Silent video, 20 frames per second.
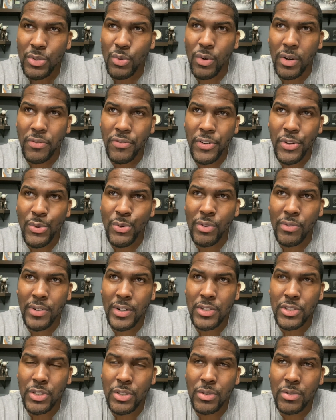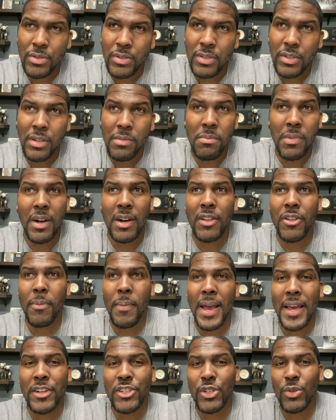worked for Universal, my other
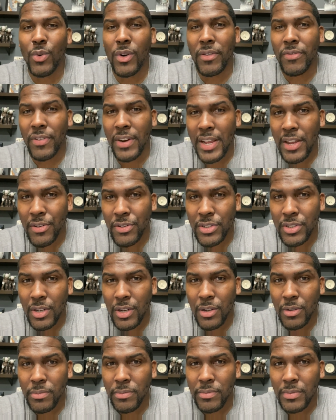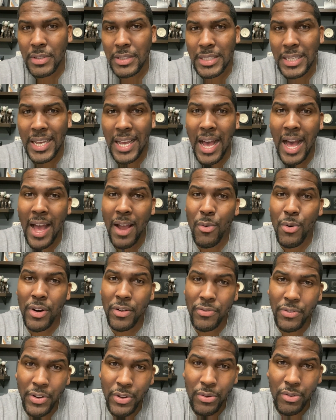manager worked for Interscope. The guy
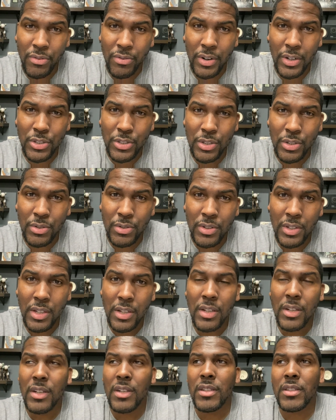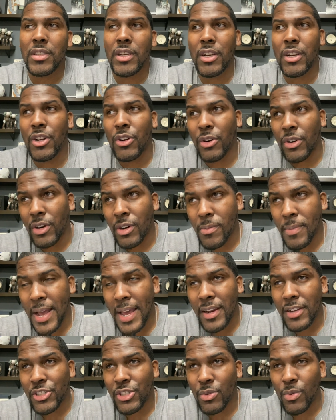worked for Universal, the girl
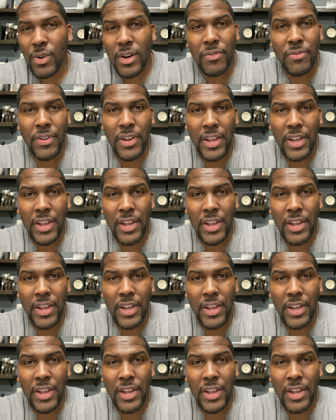manager worked for